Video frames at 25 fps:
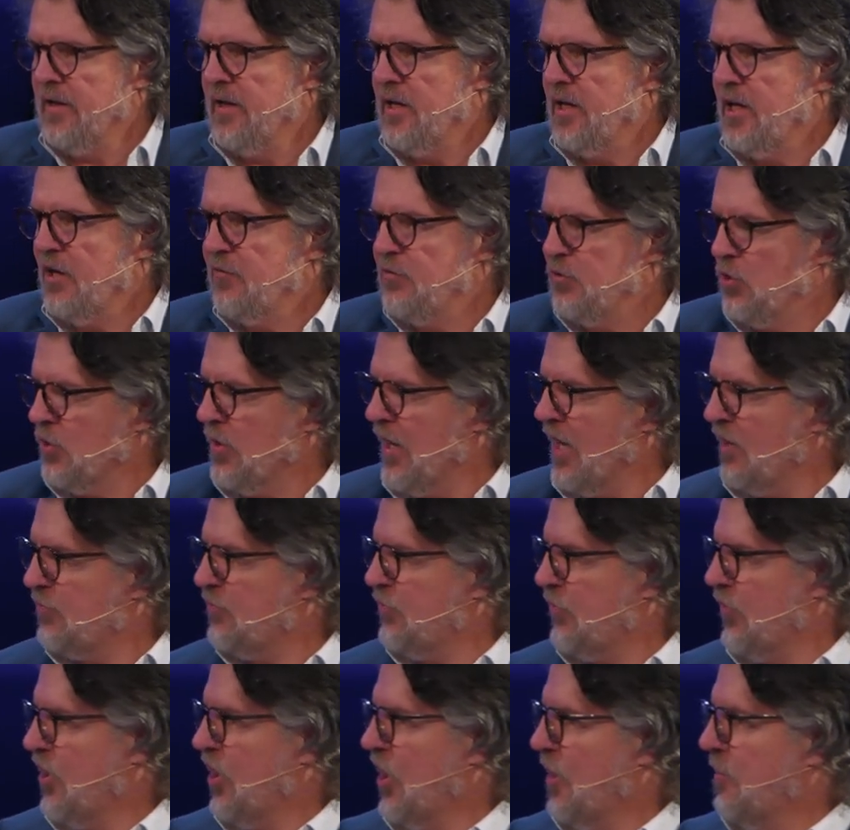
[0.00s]
If you're not
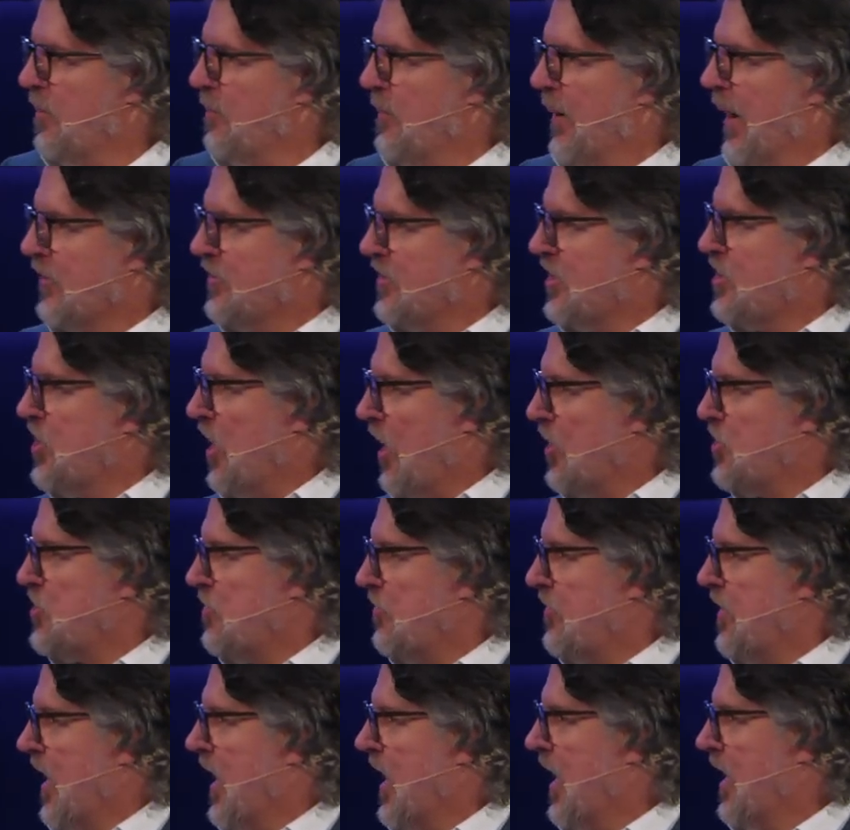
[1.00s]
firm about the touch
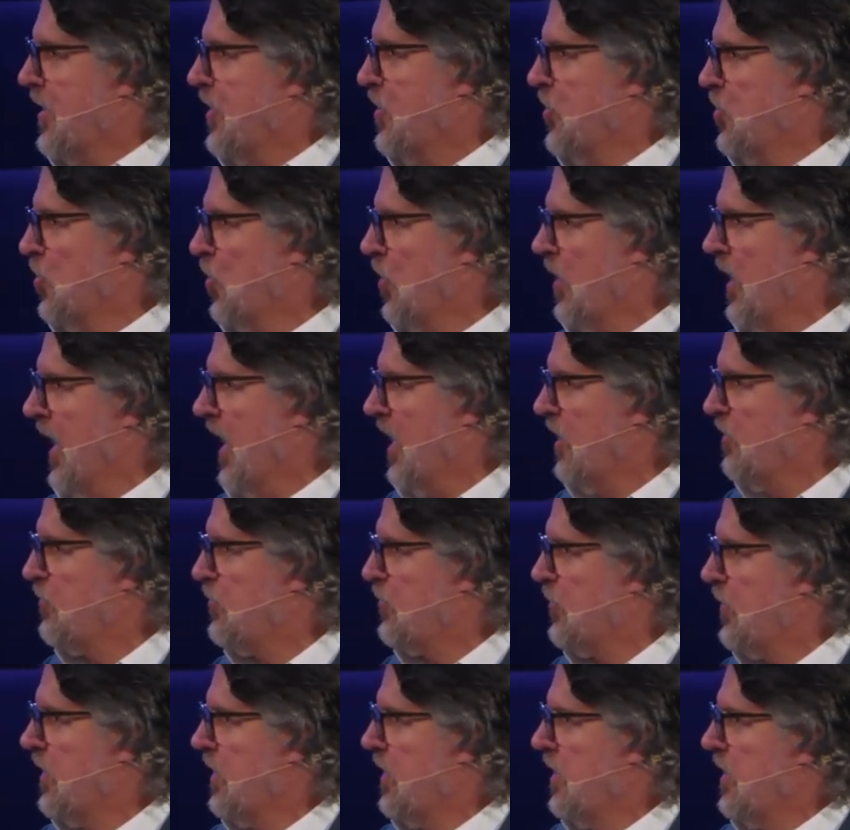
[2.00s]
of God in your
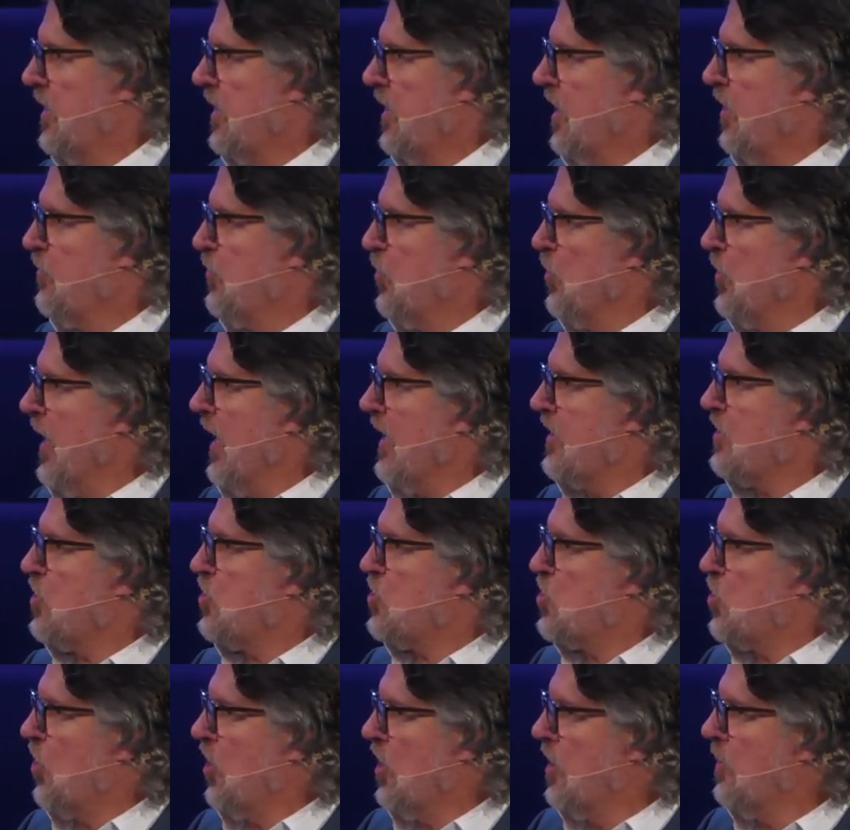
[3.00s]
life, if you're not
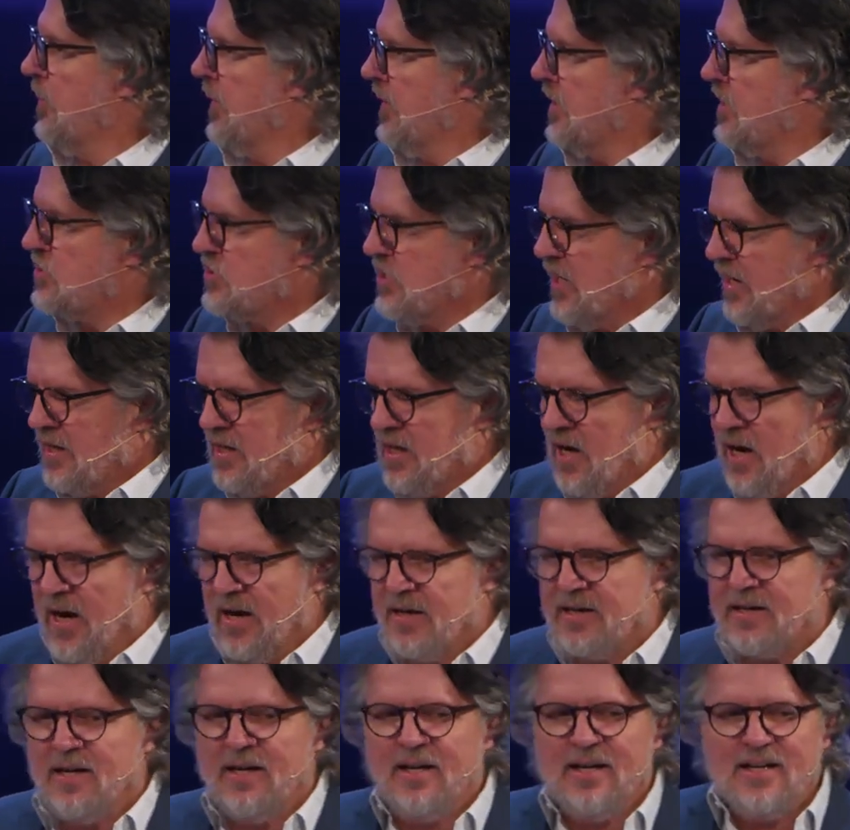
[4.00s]
determined to say,
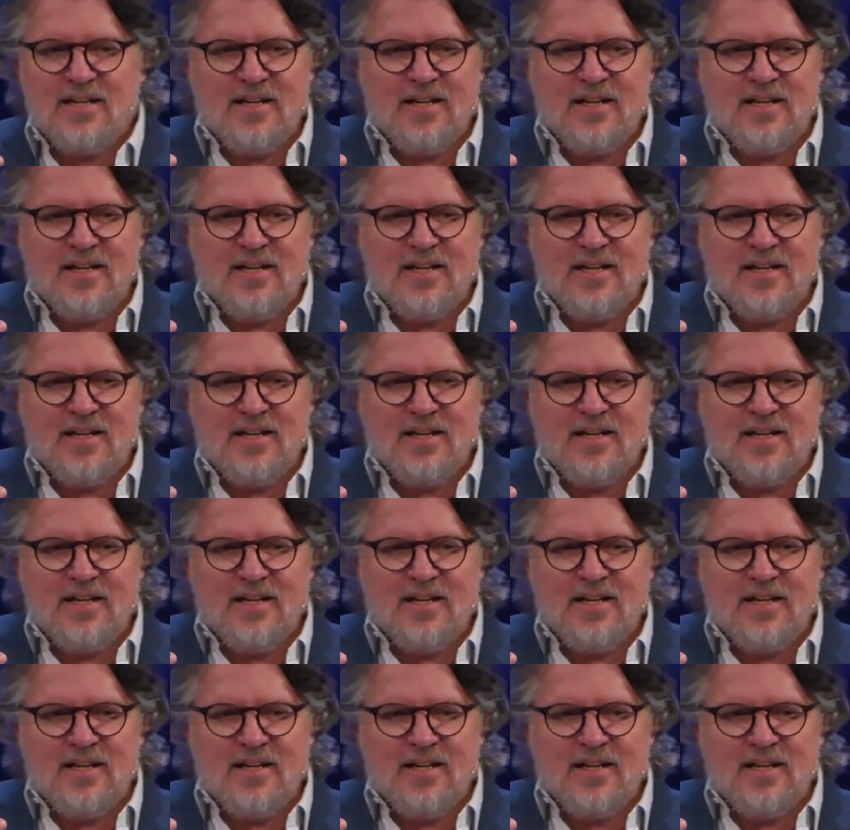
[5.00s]
God,